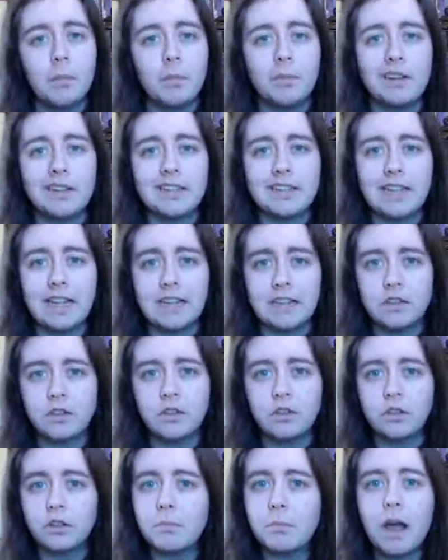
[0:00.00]
But it's
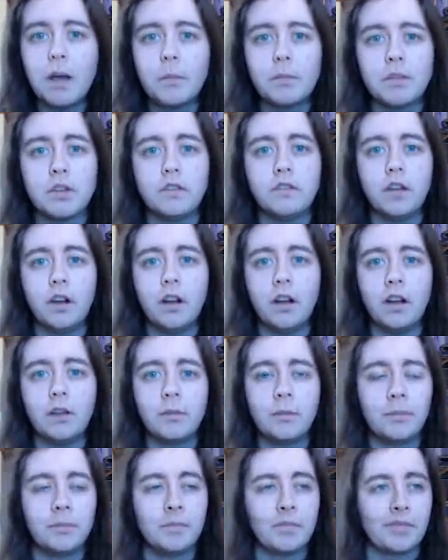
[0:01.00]
a good map so
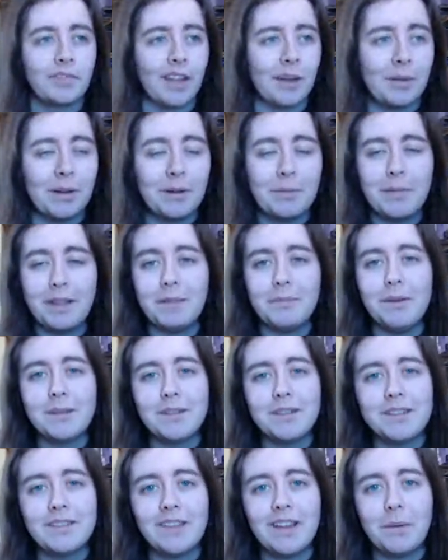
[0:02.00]
far. I'm going to make the
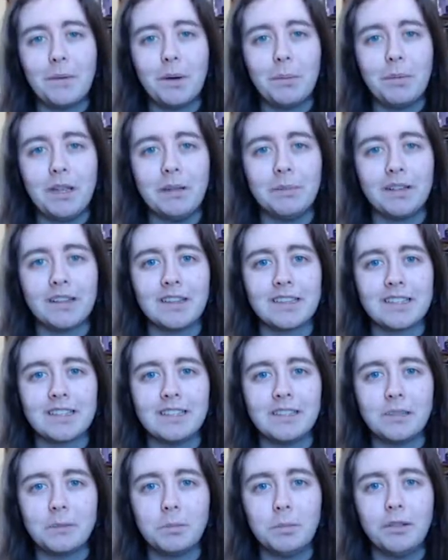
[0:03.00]
most of it while people are
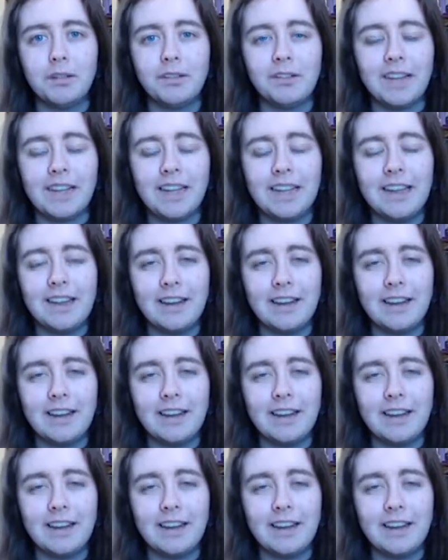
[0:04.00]
still exploring